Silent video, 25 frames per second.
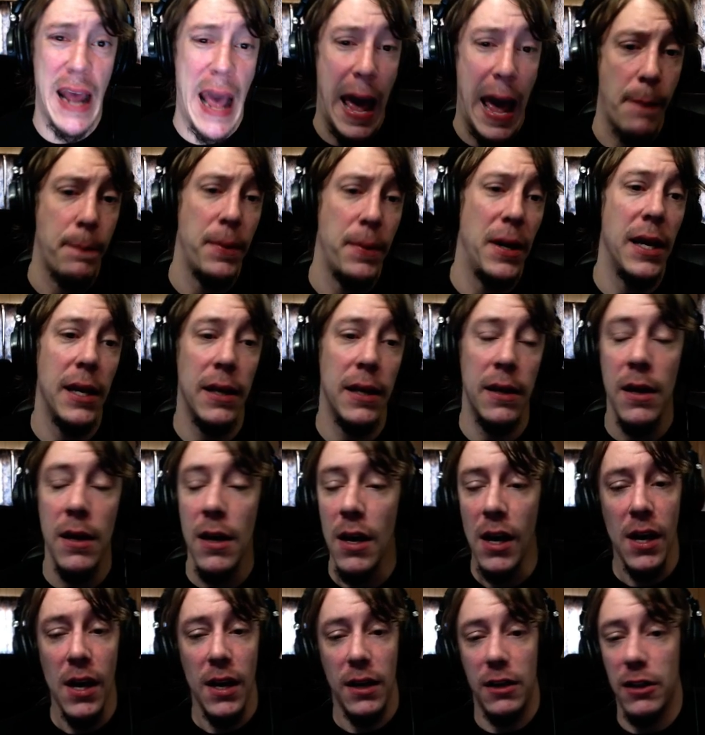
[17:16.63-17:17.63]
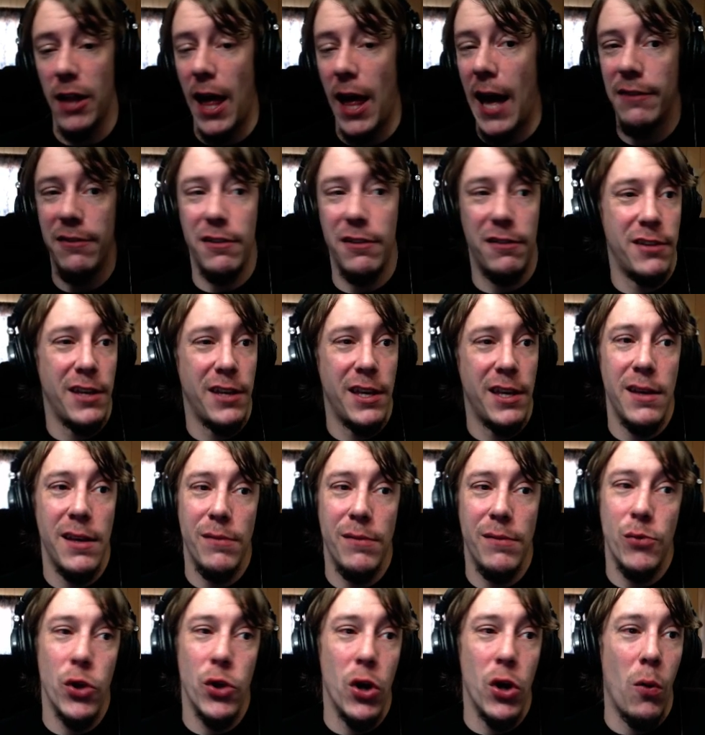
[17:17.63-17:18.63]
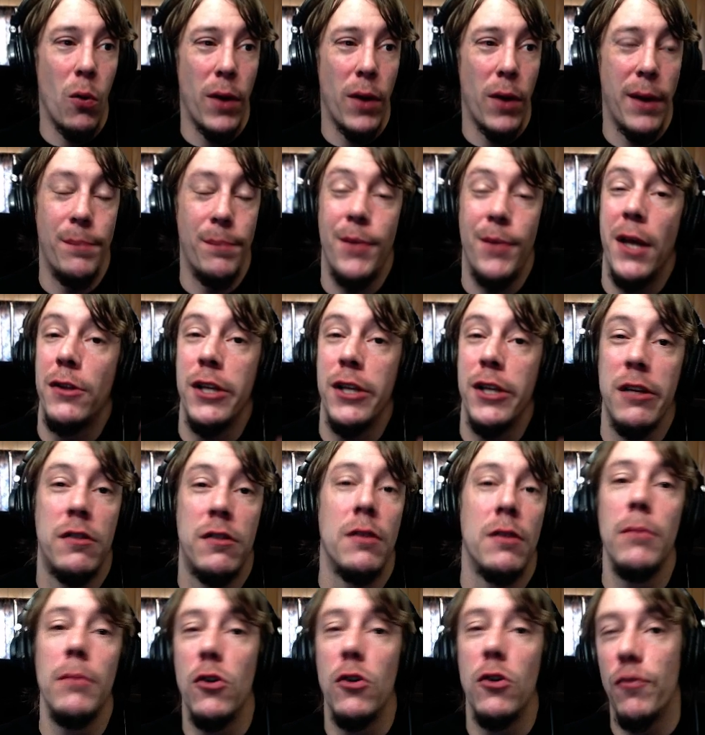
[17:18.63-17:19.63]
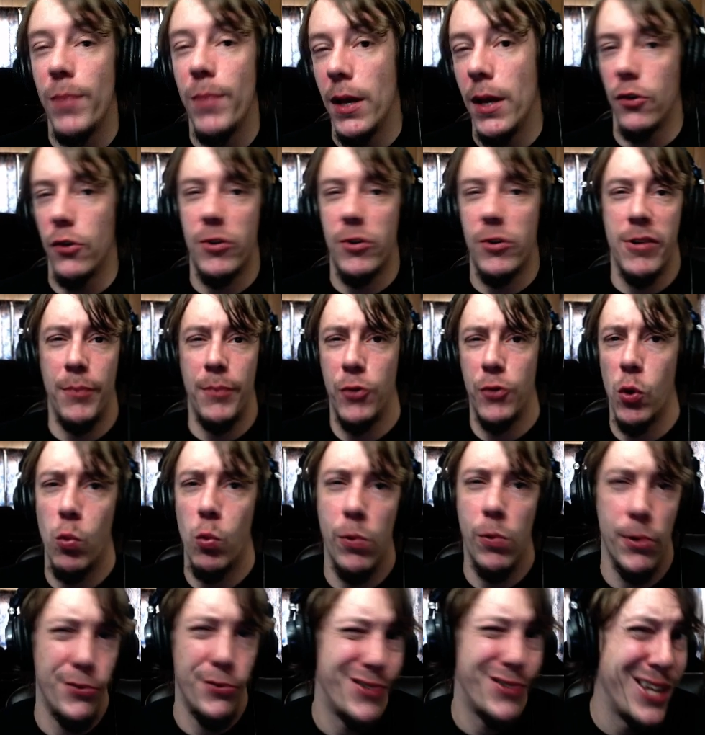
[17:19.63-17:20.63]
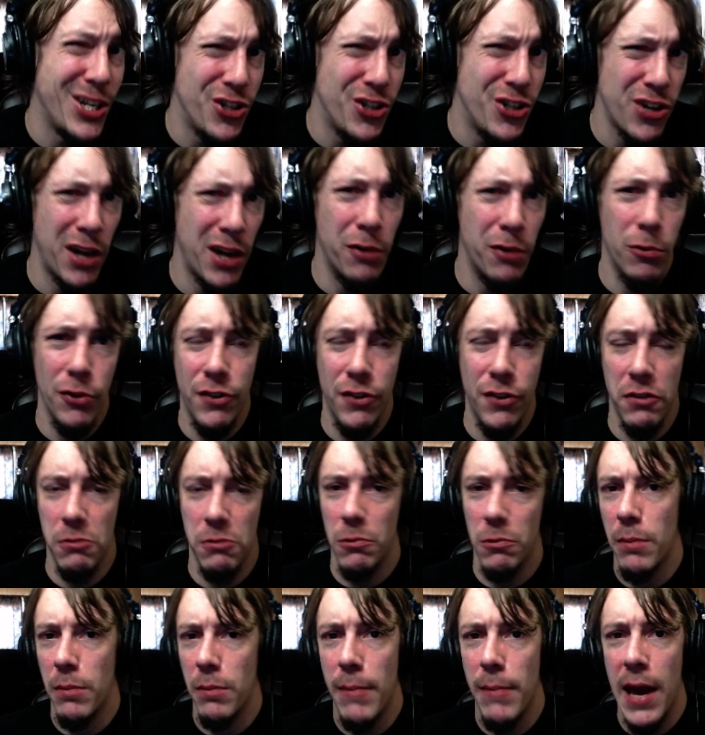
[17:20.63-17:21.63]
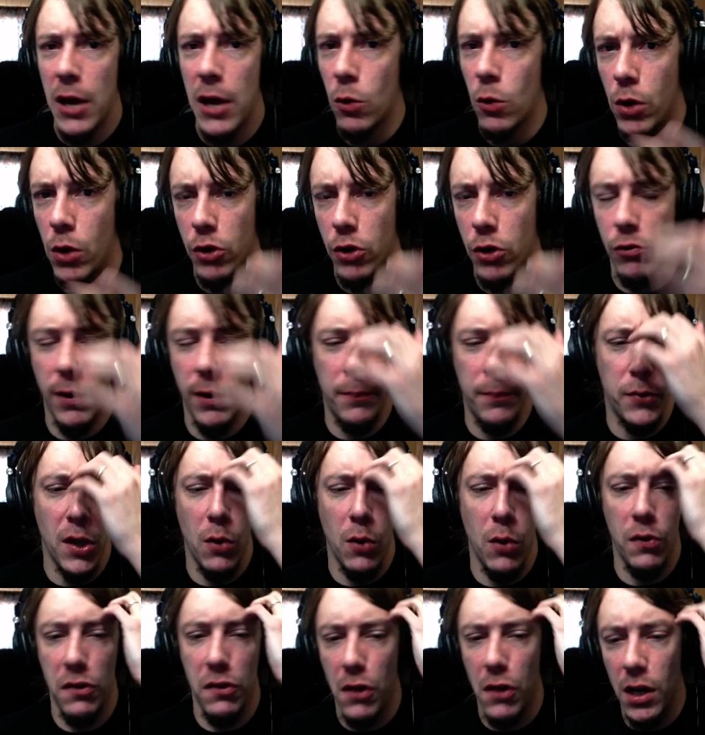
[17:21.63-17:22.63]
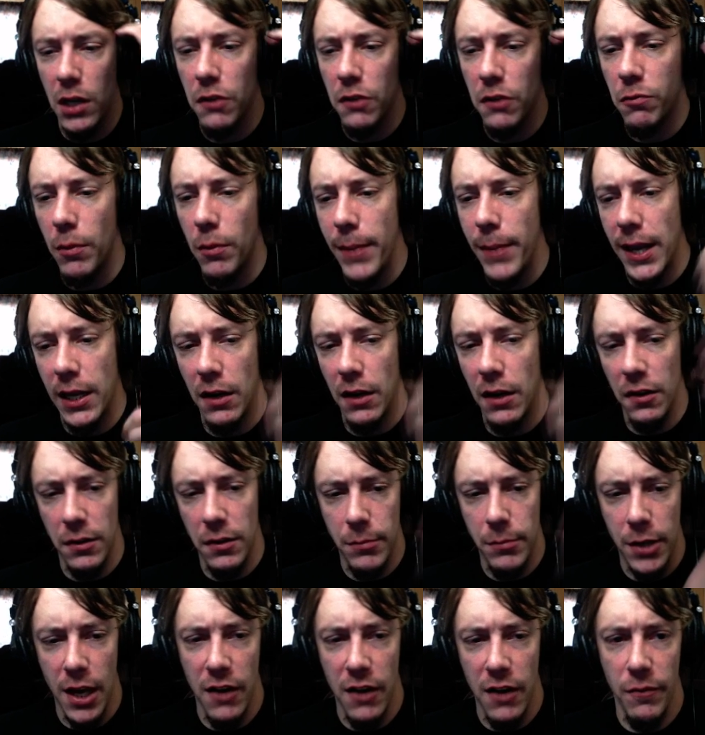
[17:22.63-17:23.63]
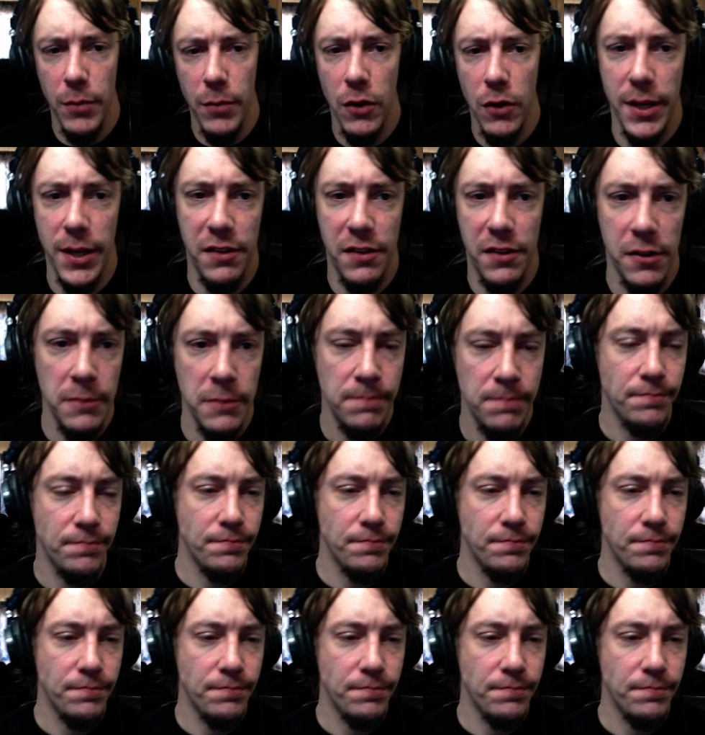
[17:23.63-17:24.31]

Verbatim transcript: it happening glad to see you know at least some movement in the crypto world in general it doesn't really matter what crypto as long as we're making some kind of movements.